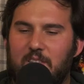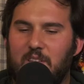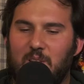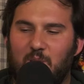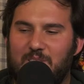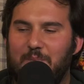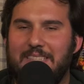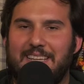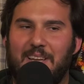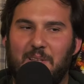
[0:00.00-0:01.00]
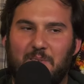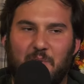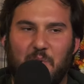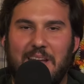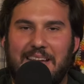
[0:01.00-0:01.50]
It looks amazing. It is
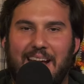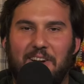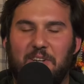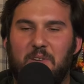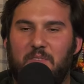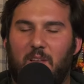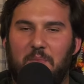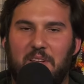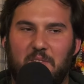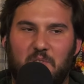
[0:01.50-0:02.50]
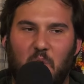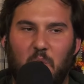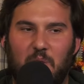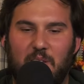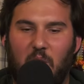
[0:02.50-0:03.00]
great character development. It's
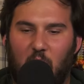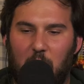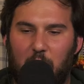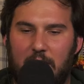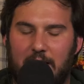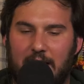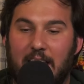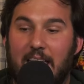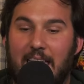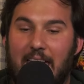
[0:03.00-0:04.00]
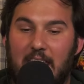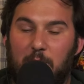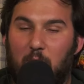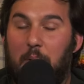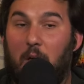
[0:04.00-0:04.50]
totally heartbreaking, and it
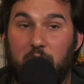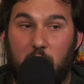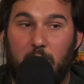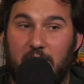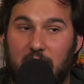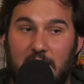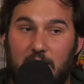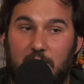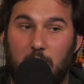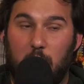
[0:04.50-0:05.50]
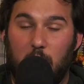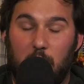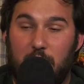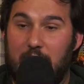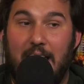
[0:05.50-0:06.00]
propels you
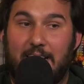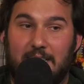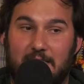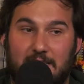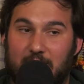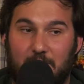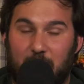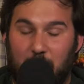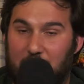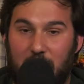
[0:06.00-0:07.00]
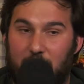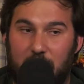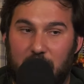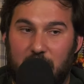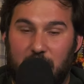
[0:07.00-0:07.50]
into the next bit of
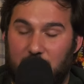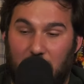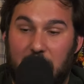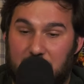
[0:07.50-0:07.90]
this franchise.